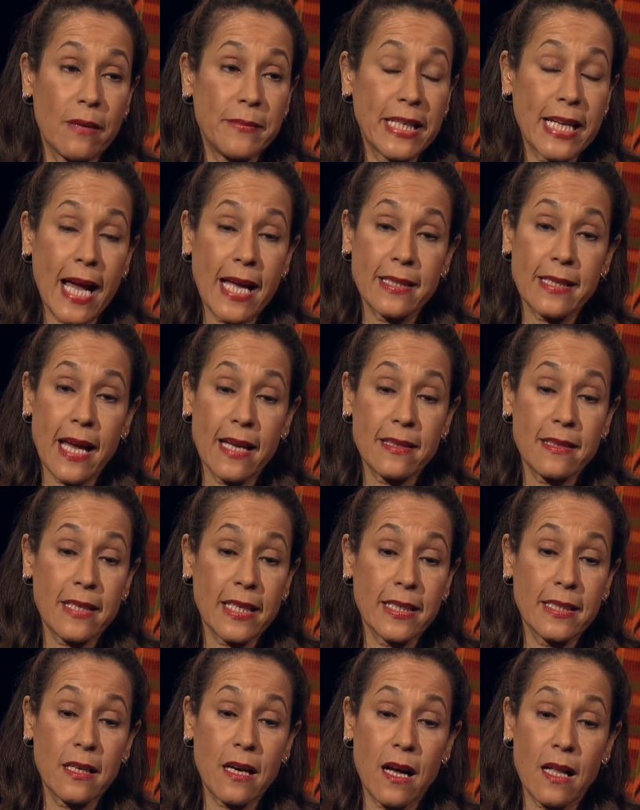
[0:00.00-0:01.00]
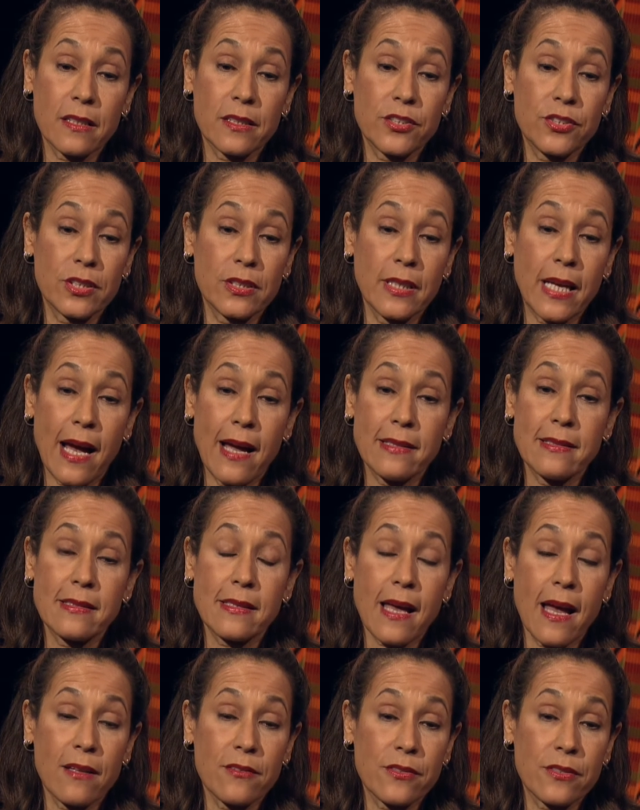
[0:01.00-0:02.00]
I mean, I, I think college guidance
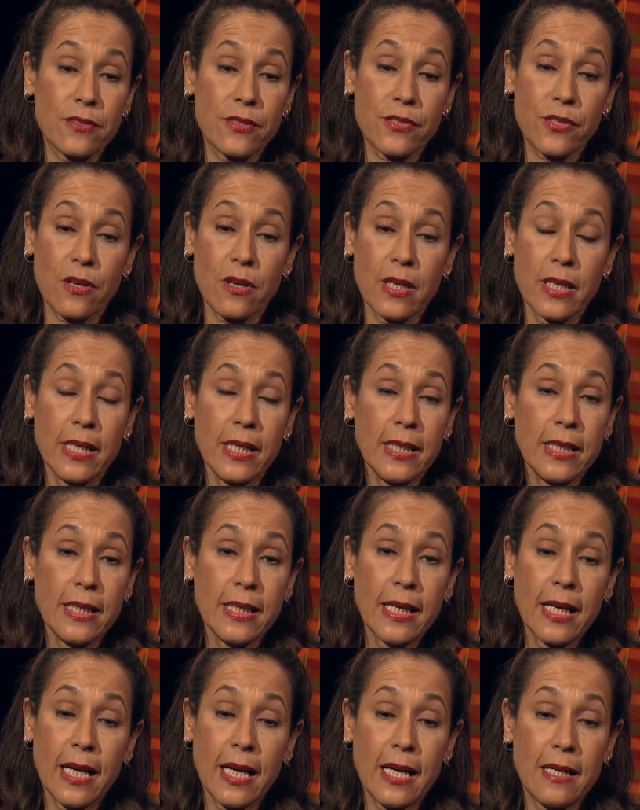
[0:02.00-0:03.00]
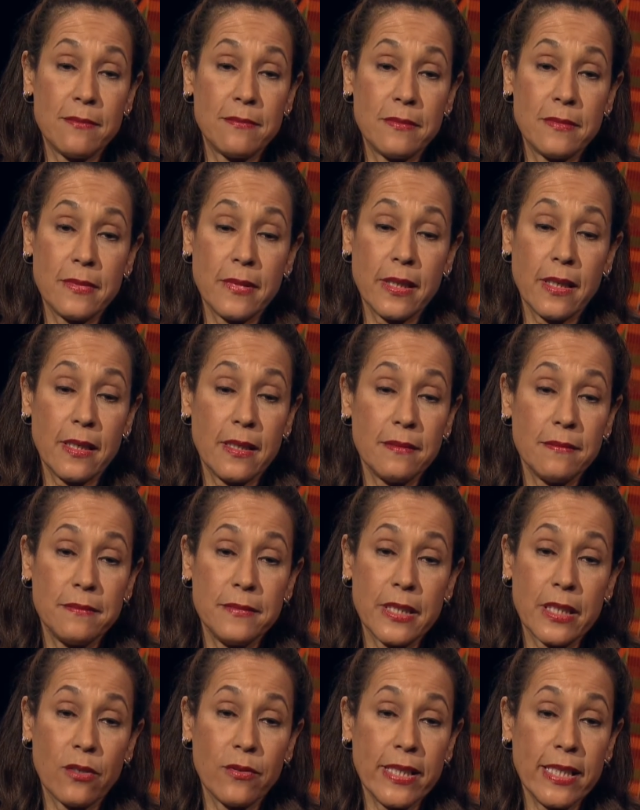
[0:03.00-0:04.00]
counselors are um, uh,
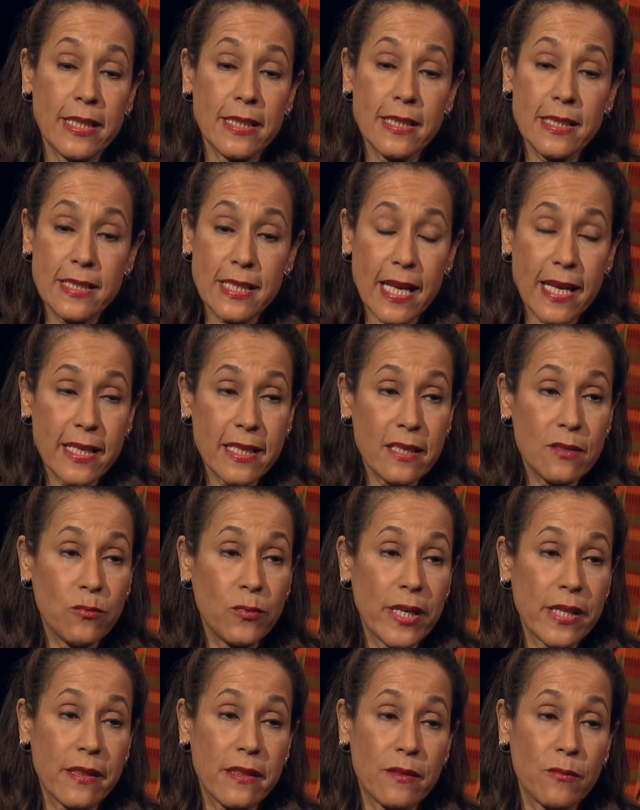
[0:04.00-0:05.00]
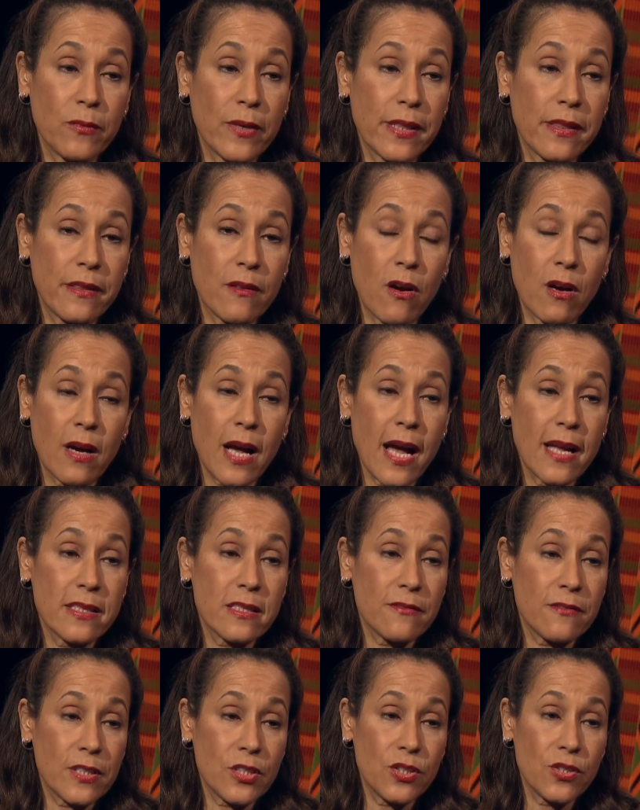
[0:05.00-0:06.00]
you know, inundated with, with all
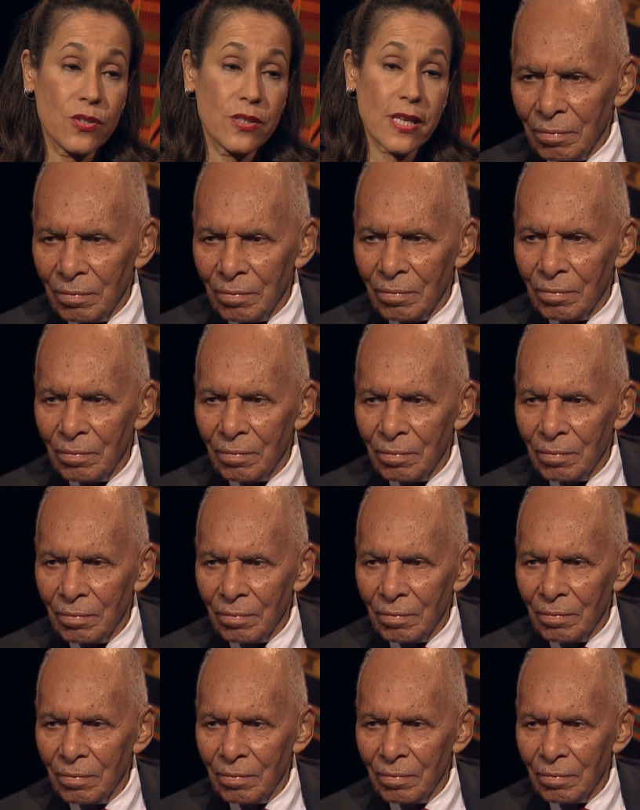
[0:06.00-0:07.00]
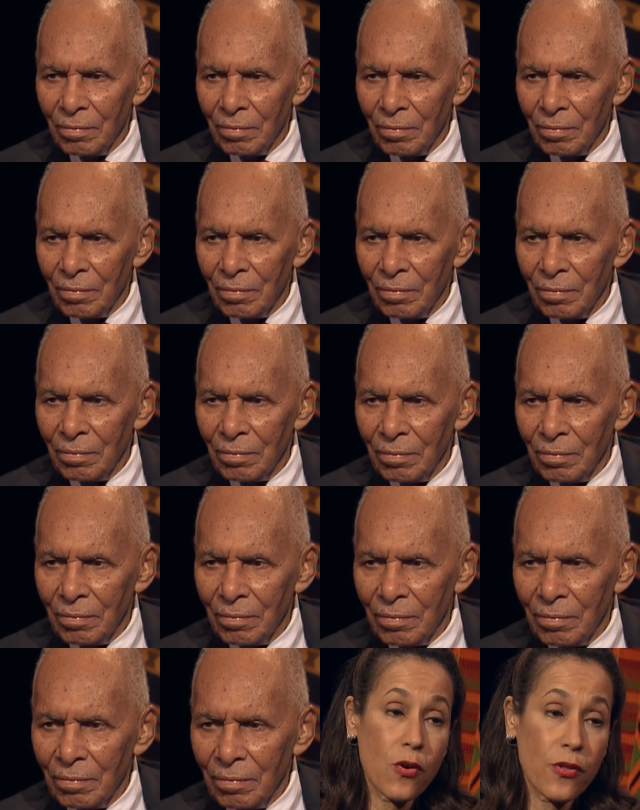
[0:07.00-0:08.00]
kinds of issues, I think, because of the
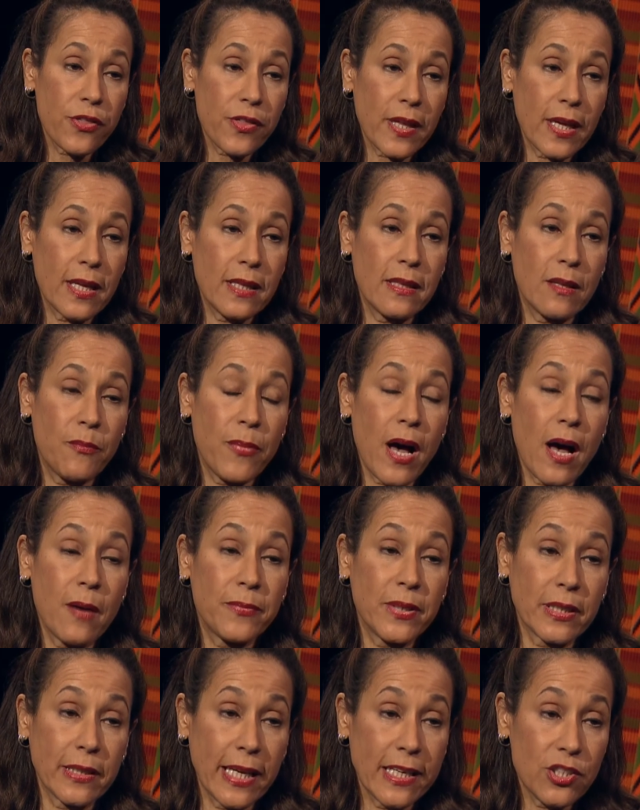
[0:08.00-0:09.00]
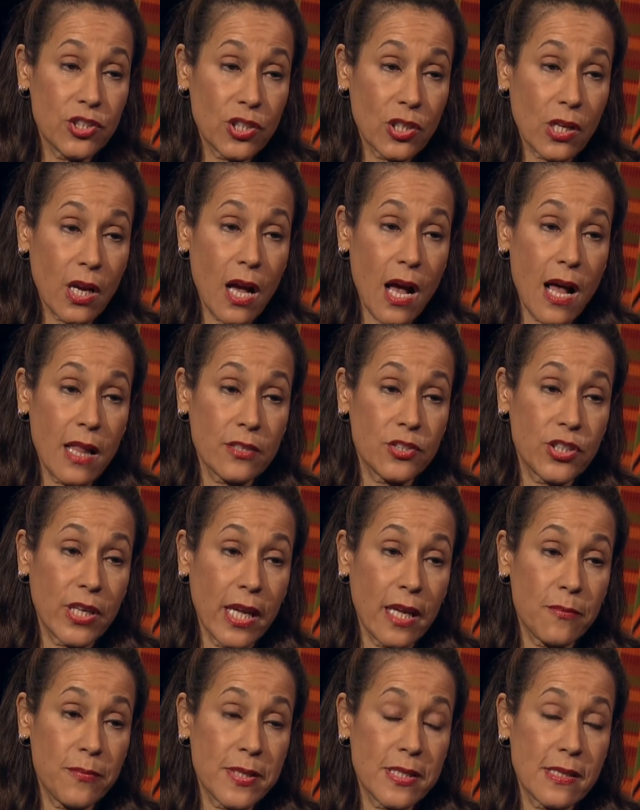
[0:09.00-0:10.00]
growth in the population on college
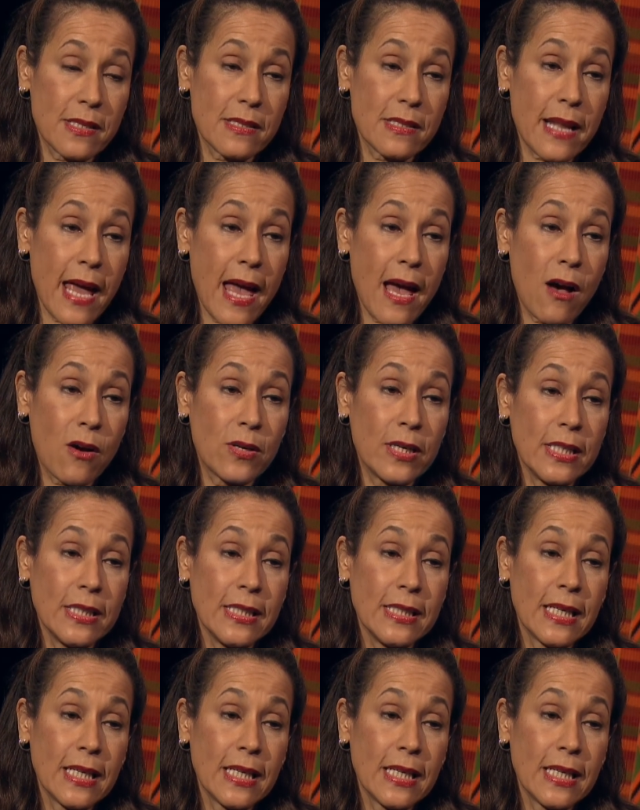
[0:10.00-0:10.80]
campuses now.